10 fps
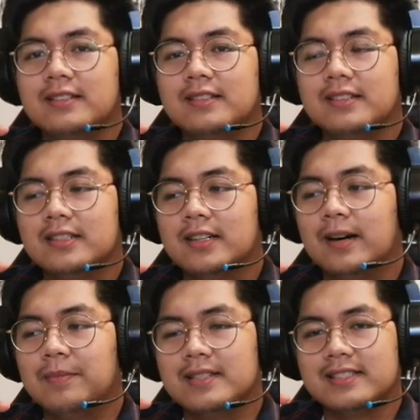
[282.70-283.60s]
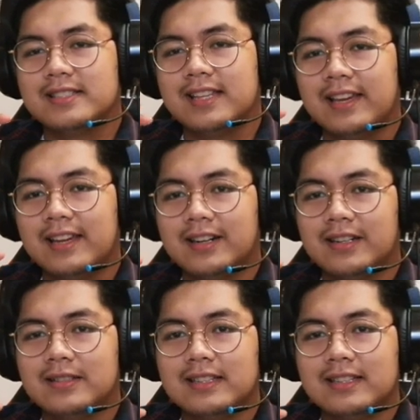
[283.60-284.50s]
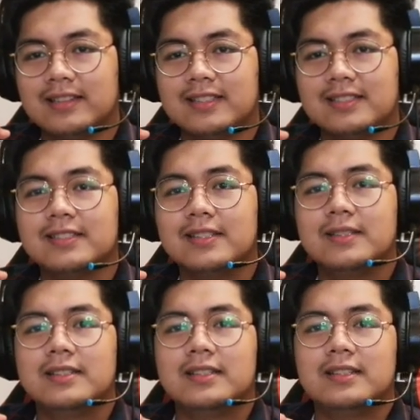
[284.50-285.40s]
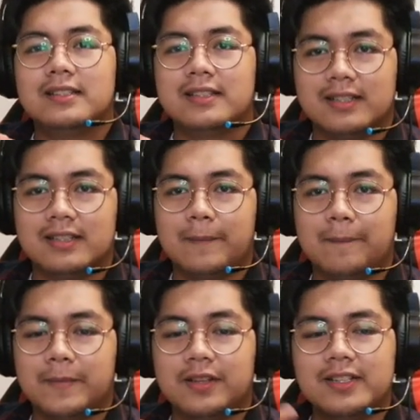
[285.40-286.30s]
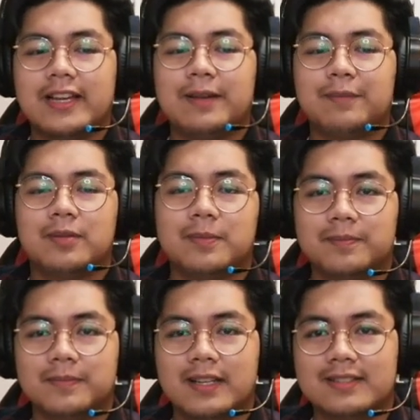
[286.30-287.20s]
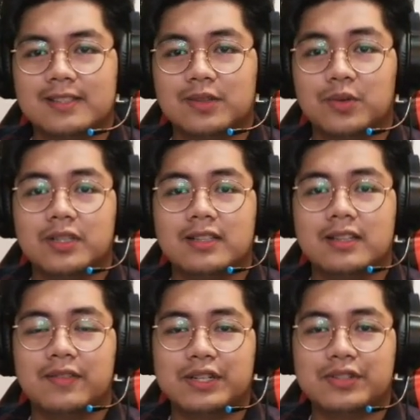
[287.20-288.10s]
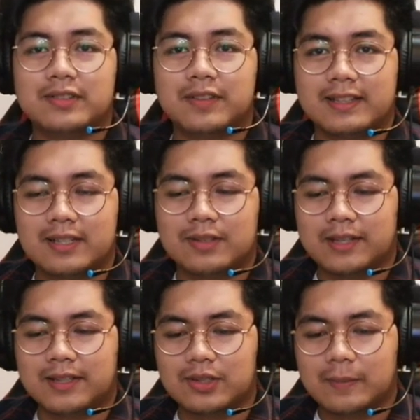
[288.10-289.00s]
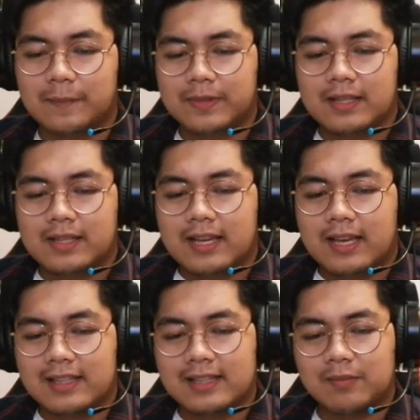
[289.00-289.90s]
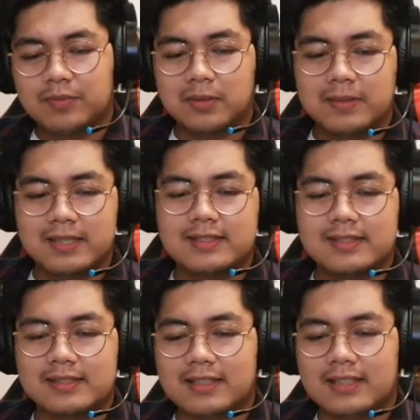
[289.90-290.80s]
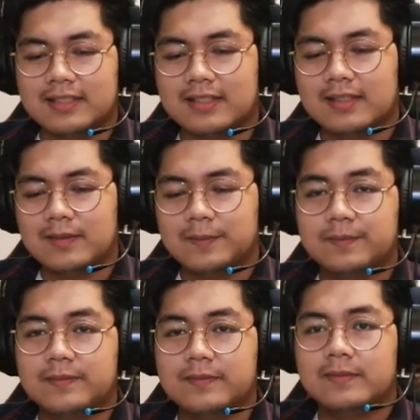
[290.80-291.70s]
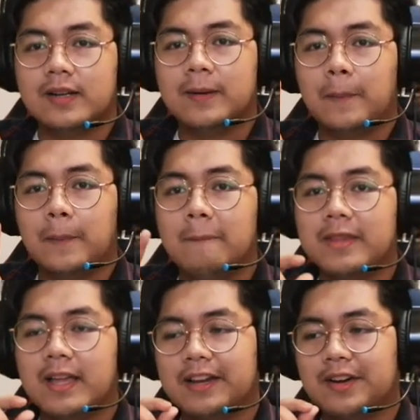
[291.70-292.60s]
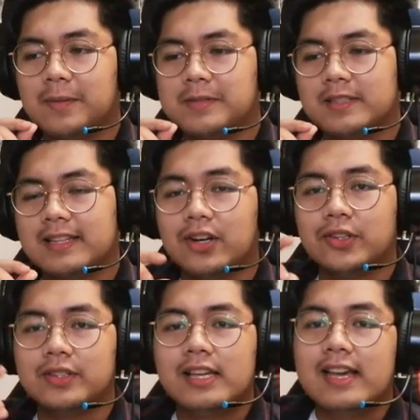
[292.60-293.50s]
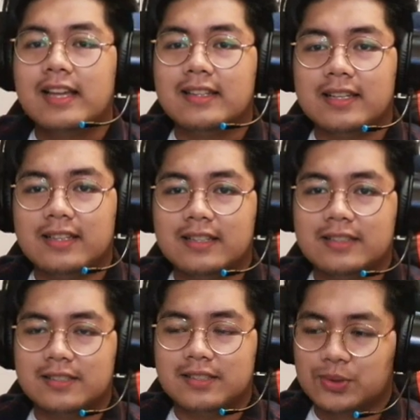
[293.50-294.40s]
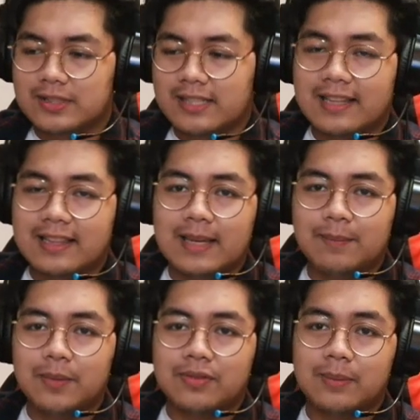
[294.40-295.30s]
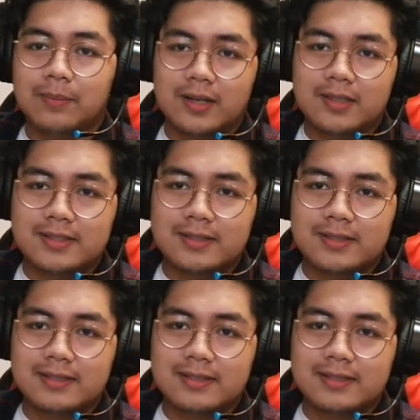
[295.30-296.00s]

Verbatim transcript: uh, amiss in the air, and that there's uh, underlying problem that we'll eventually find out. Find out, and then that problem is they, um, the higher ups in the town, they choose a name of the box